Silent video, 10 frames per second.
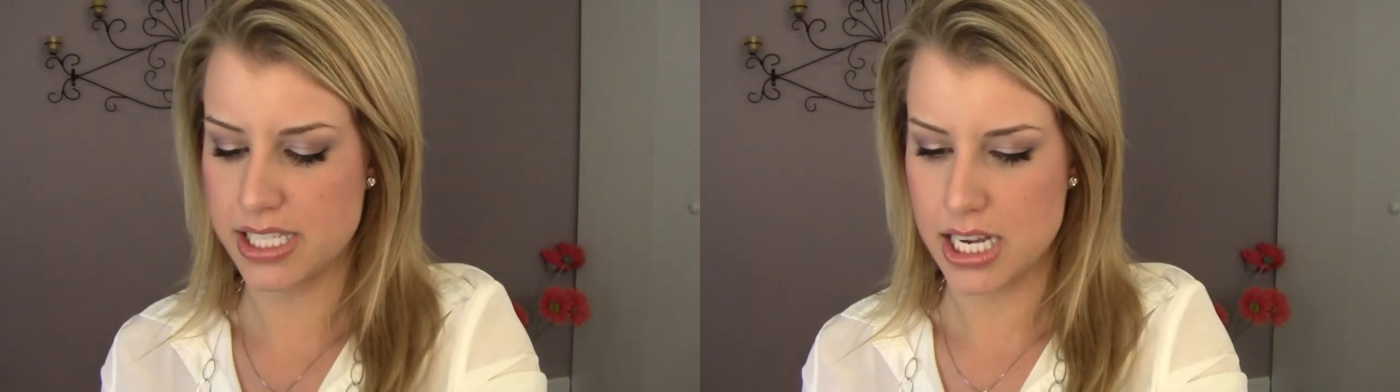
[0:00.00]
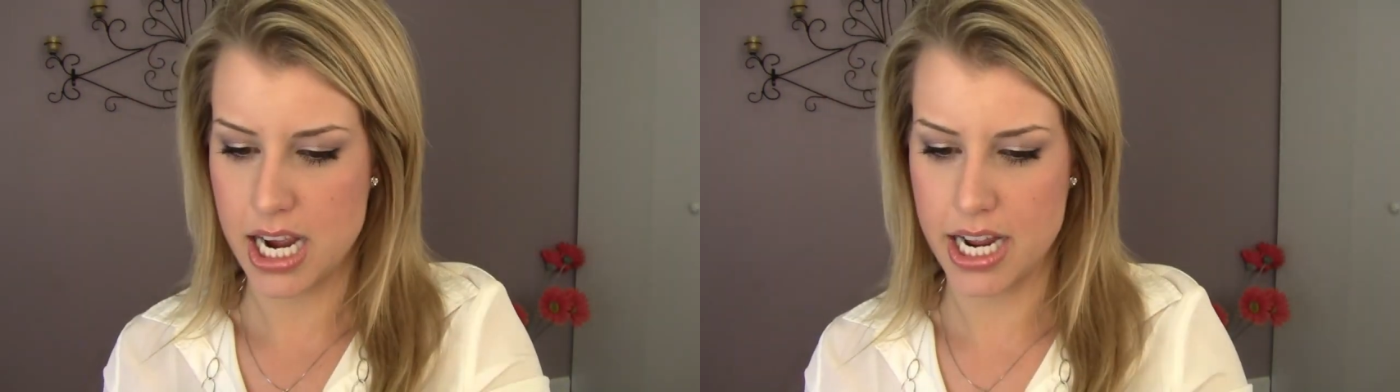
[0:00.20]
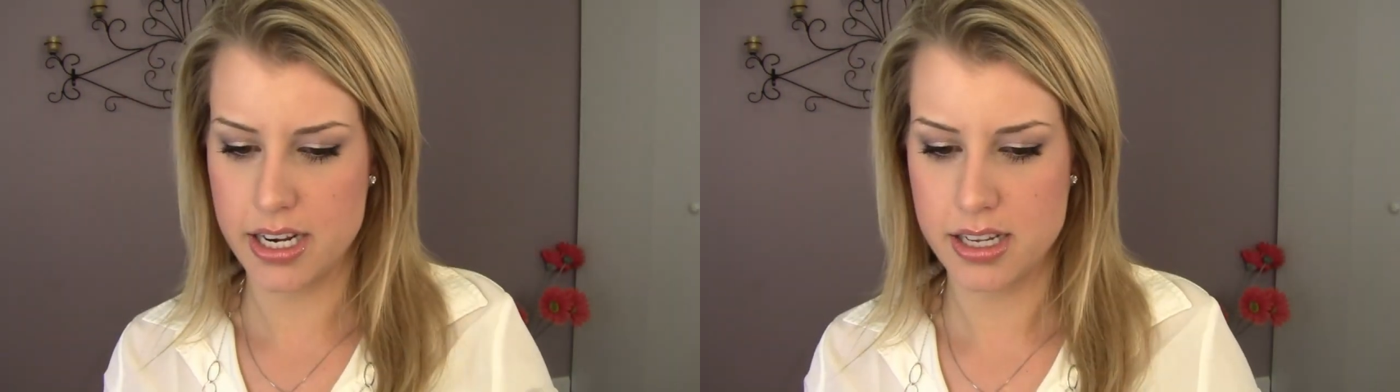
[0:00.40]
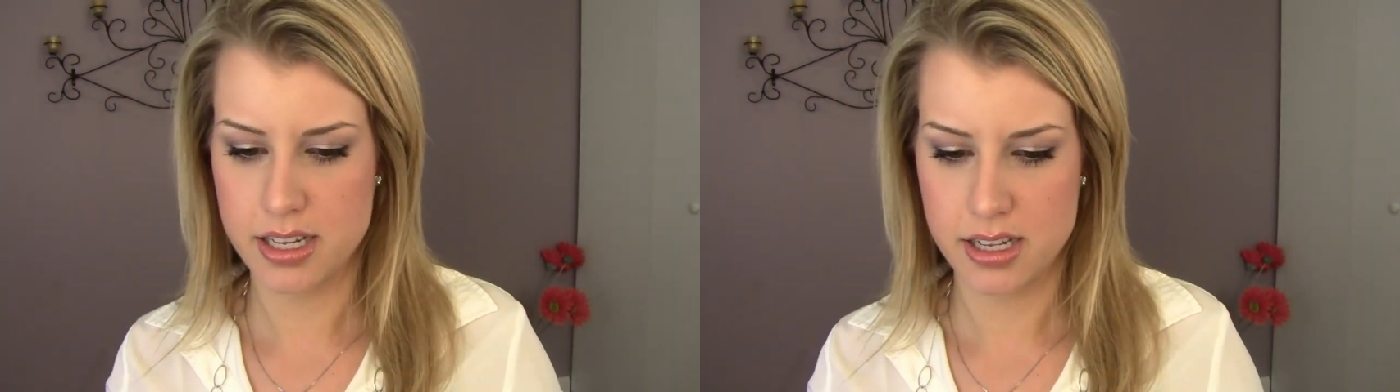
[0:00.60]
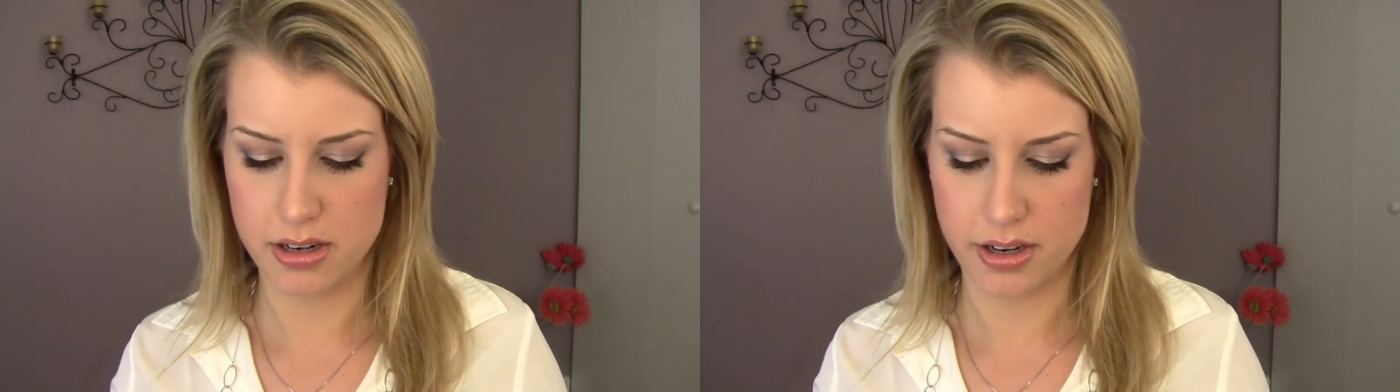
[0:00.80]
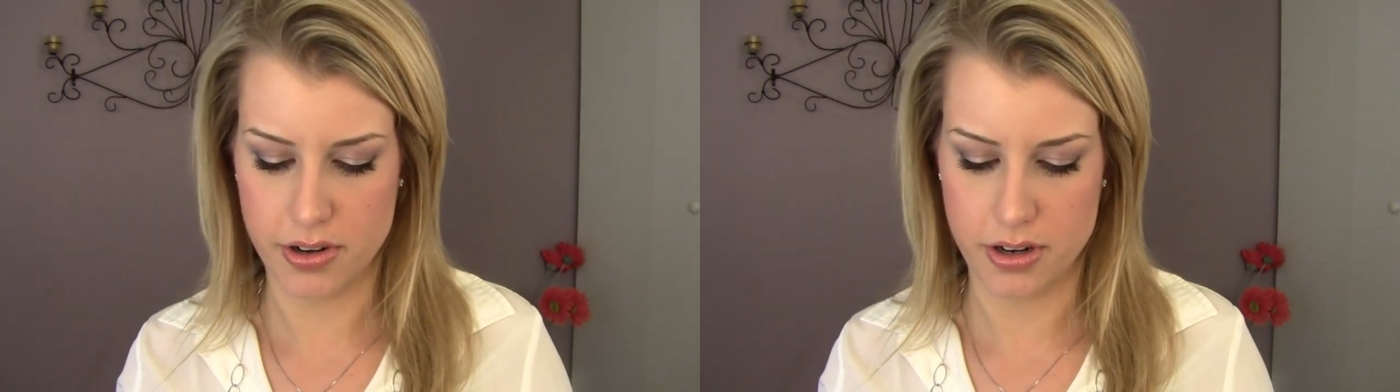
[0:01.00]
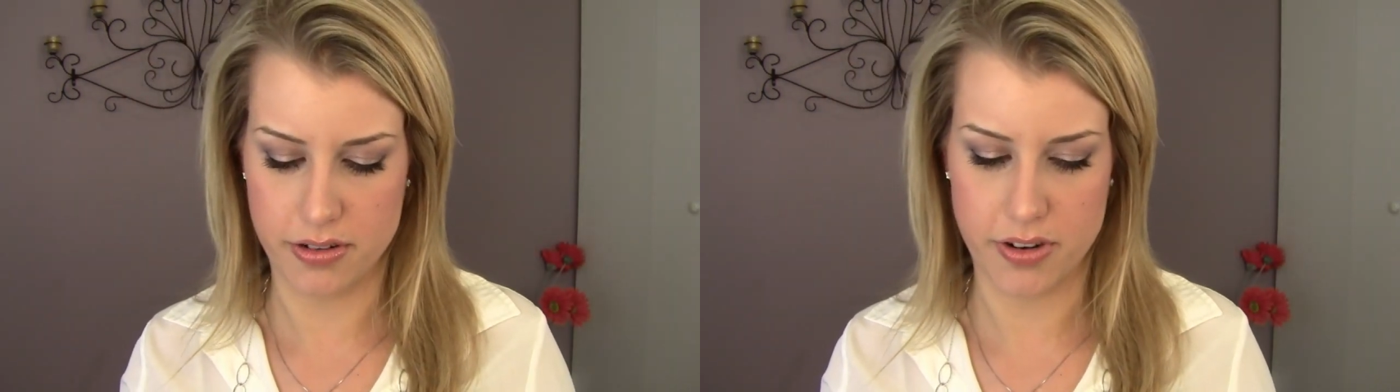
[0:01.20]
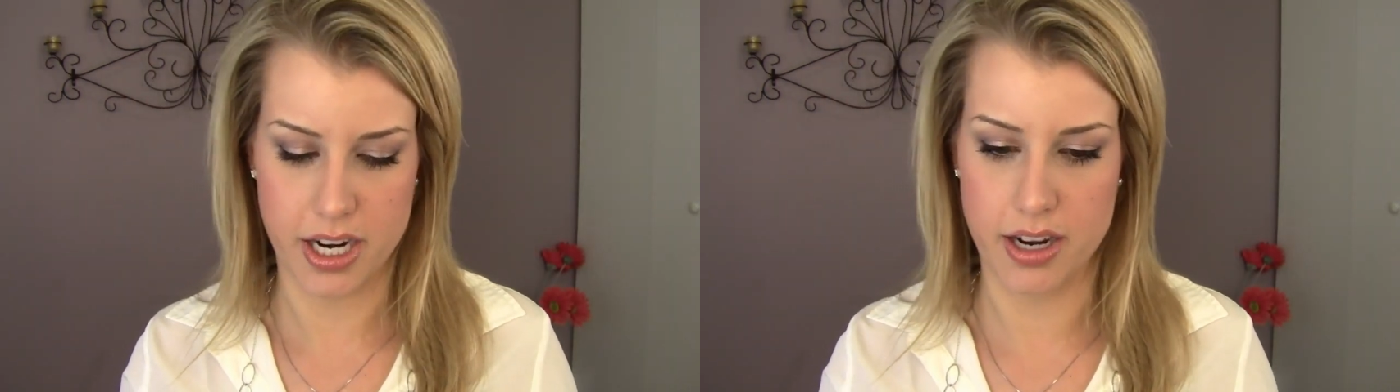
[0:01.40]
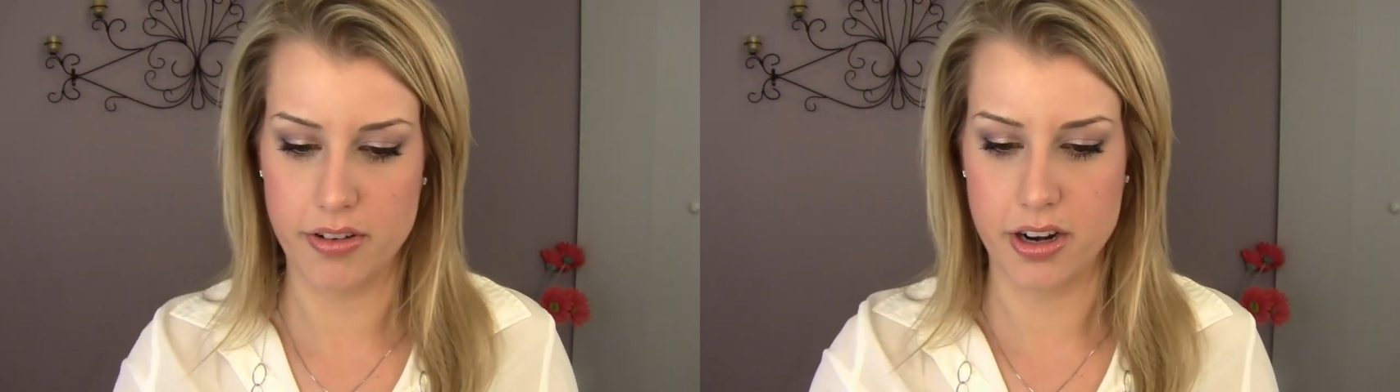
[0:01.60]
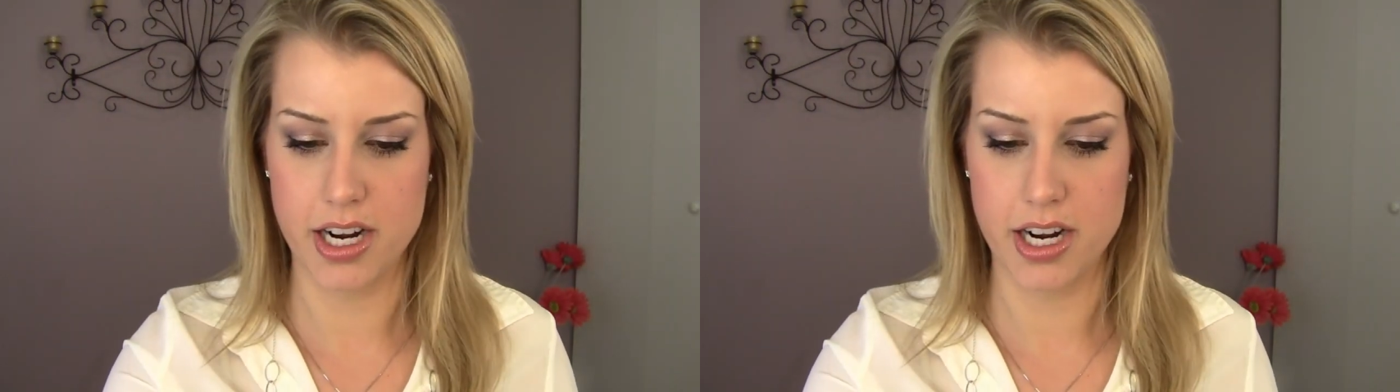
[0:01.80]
by side. I don't even know if I have here.